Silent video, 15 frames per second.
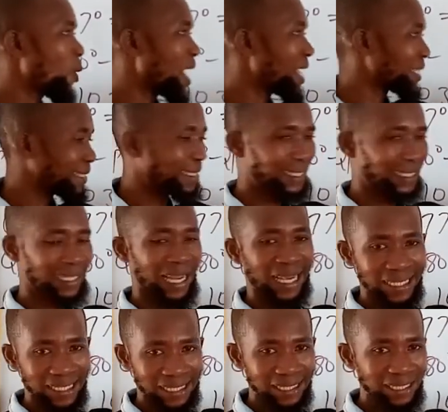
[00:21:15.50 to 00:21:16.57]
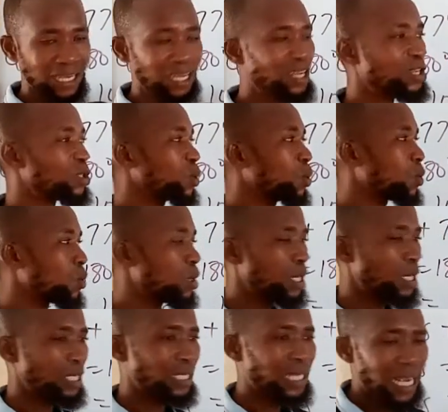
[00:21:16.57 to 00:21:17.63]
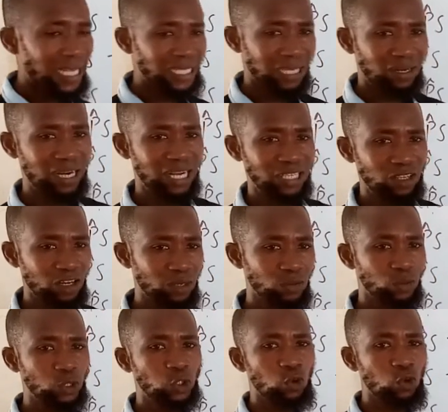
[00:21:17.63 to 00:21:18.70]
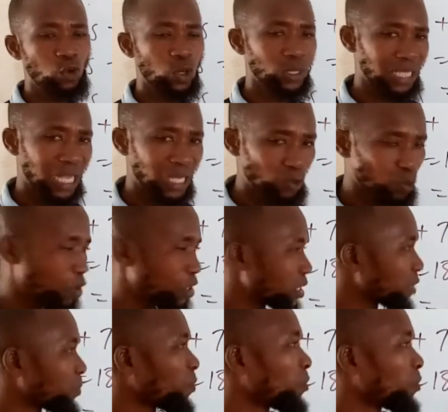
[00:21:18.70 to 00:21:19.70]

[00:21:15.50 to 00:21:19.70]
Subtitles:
exists like this, so there is another theorem which shows us that what